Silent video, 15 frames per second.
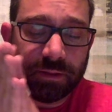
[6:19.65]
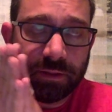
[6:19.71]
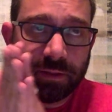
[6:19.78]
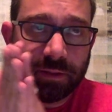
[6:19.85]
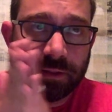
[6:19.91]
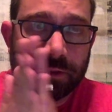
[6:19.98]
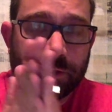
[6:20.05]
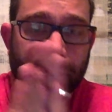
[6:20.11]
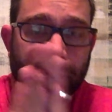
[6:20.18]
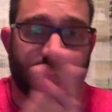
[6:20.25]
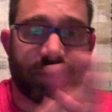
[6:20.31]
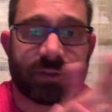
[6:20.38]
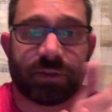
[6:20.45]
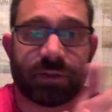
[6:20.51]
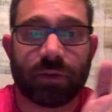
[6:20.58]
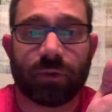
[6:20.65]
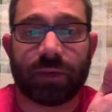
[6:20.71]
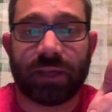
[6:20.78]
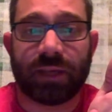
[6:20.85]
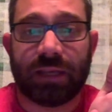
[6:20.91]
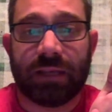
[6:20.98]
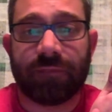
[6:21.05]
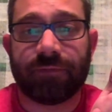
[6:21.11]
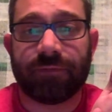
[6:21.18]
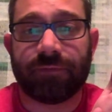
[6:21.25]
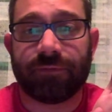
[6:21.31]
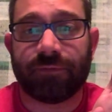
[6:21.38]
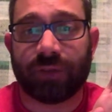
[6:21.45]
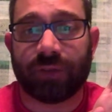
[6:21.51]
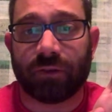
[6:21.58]
in doing so, he
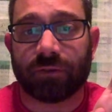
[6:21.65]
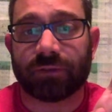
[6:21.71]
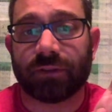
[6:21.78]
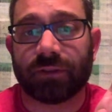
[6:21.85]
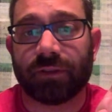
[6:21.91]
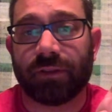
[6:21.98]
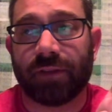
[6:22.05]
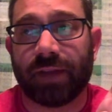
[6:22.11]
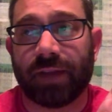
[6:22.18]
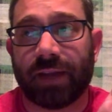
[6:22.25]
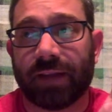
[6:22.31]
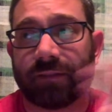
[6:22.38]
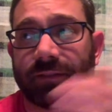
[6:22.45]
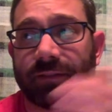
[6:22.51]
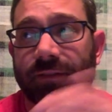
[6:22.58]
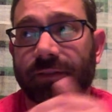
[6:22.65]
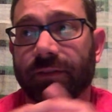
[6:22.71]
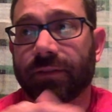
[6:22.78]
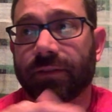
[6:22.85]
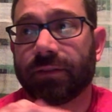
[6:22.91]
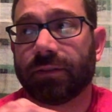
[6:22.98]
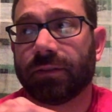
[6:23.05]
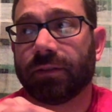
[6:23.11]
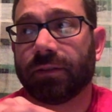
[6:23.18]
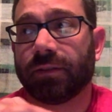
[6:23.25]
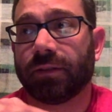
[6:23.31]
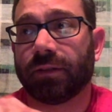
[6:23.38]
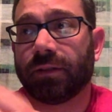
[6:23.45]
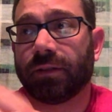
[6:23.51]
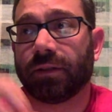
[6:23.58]
felt that
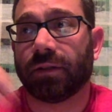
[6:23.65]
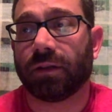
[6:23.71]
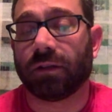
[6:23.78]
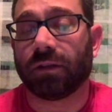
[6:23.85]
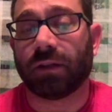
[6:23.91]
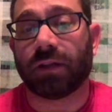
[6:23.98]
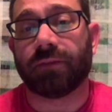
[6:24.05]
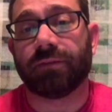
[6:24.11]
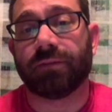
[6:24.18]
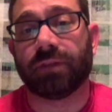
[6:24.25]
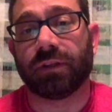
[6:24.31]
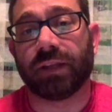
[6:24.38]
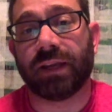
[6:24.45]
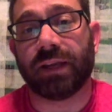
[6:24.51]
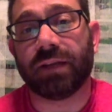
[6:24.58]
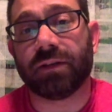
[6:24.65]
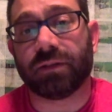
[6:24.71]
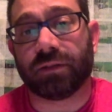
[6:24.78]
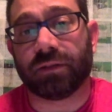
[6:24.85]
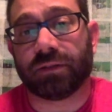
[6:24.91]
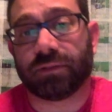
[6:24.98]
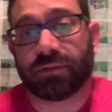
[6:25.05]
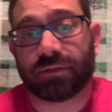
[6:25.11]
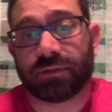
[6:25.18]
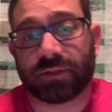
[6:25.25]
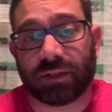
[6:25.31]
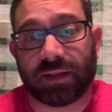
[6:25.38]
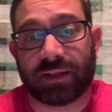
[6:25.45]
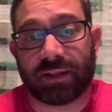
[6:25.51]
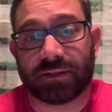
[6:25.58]
a lot of the later
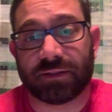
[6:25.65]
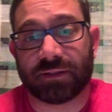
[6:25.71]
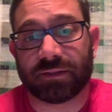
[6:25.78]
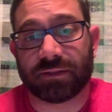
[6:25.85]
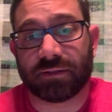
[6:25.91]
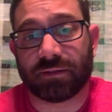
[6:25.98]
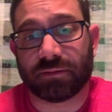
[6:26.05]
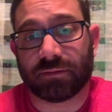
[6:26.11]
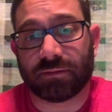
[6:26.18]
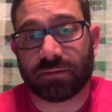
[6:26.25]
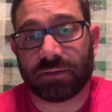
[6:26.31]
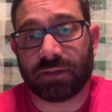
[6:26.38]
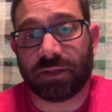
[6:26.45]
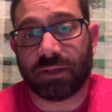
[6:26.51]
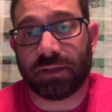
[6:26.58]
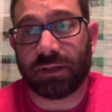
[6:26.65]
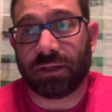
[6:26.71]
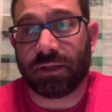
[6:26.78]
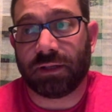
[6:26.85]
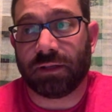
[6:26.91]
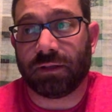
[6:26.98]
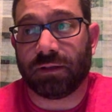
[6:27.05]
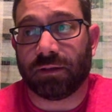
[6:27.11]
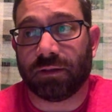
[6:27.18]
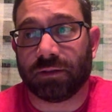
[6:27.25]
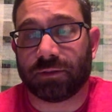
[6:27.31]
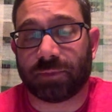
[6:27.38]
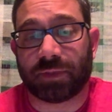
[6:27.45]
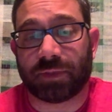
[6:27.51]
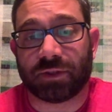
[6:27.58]
scholastics,
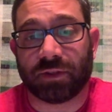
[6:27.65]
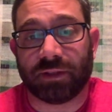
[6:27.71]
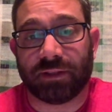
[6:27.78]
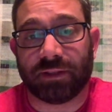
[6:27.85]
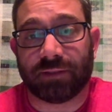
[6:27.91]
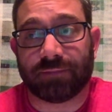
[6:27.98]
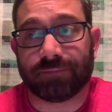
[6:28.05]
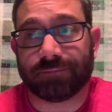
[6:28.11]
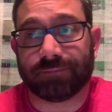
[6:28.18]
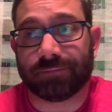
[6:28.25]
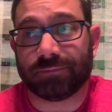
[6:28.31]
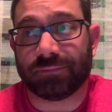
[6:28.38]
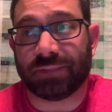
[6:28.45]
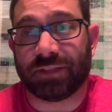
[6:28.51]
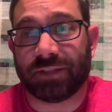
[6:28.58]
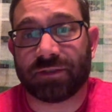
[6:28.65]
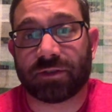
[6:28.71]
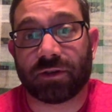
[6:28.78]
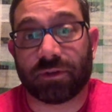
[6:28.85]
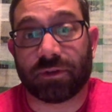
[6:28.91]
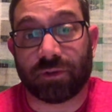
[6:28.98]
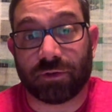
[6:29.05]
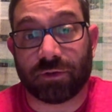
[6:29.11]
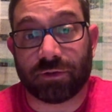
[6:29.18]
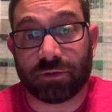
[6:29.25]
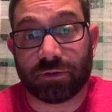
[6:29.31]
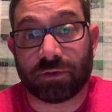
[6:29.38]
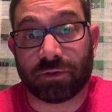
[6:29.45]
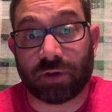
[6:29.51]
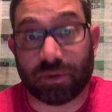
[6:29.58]
especially Denis
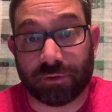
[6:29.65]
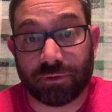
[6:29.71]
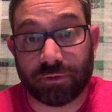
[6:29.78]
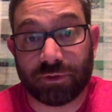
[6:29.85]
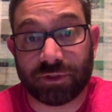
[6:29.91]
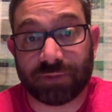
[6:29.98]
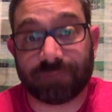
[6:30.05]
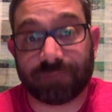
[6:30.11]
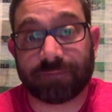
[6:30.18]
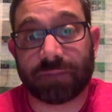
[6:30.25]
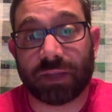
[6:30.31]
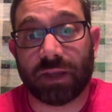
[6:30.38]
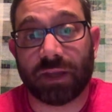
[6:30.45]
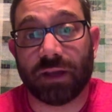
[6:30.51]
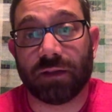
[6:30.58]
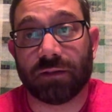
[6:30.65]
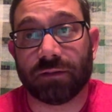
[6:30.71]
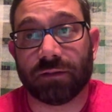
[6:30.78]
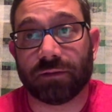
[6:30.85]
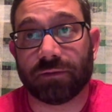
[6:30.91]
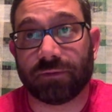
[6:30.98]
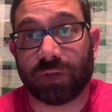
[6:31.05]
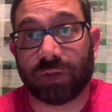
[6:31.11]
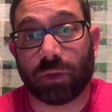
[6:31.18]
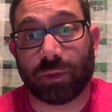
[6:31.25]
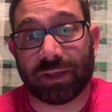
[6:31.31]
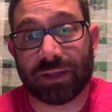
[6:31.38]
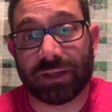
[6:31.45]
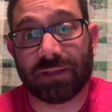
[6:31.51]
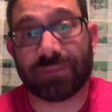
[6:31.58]
Carthusian and
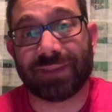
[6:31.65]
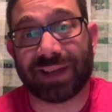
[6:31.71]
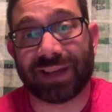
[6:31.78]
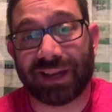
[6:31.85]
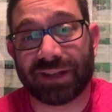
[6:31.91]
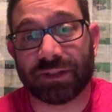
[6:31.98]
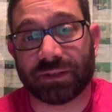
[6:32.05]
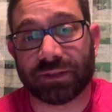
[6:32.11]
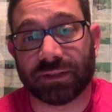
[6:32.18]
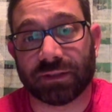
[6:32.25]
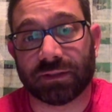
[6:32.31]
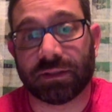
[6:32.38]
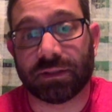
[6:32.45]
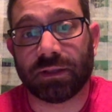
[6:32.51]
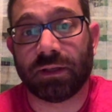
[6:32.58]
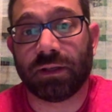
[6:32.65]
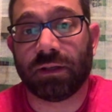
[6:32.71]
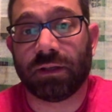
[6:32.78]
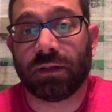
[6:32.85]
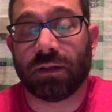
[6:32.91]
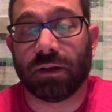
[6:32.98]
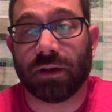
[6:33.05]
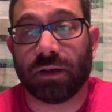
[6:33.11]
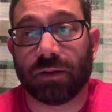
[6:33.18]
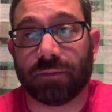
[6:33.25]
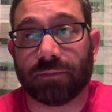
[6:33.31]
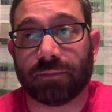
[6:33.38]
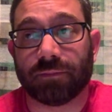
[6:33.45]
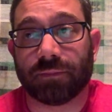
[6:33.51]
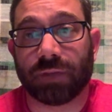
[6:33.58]
following him, Cajetan,
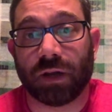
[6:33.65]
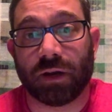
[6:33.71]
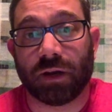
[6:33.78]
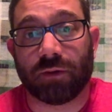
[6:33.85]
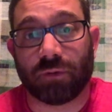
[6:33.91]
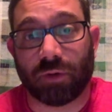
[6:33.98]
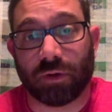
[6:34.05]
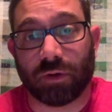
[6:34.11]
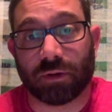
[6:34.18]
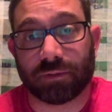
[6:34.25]
got it wrong